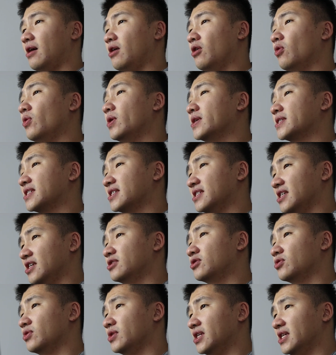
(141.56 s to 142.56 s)
I always
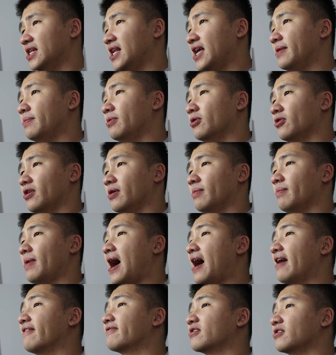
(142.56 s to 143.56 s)
need to enable them
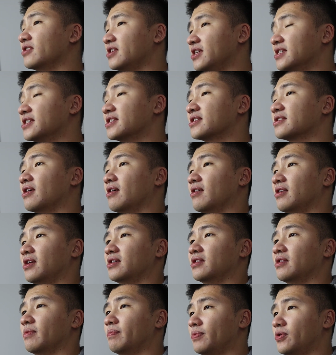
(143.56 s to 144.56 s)
after
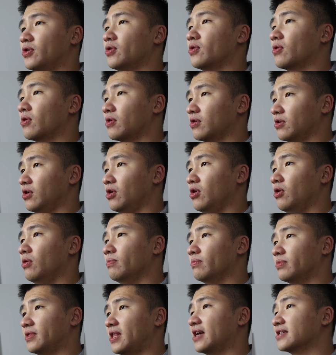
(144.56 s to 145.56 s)
installing the pure
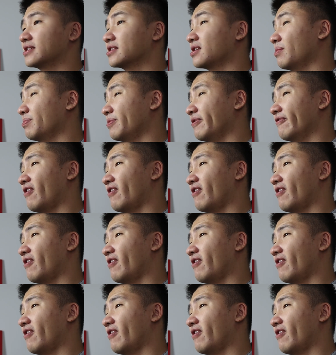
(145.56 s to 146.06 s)
GNOME desktop